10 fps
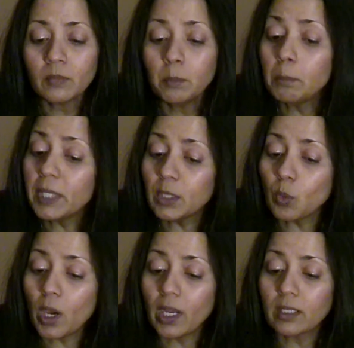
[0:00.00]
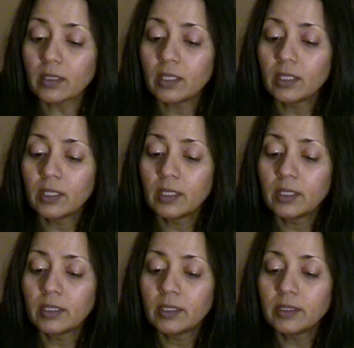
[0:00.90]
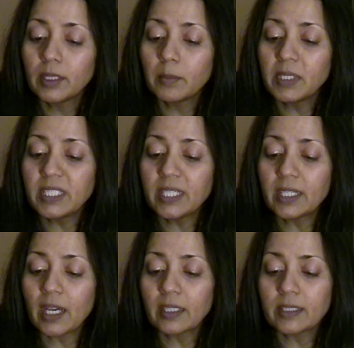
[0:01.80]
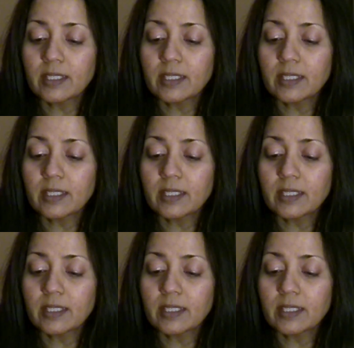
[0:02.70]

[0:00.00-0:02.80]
Meanwhile, the Midianites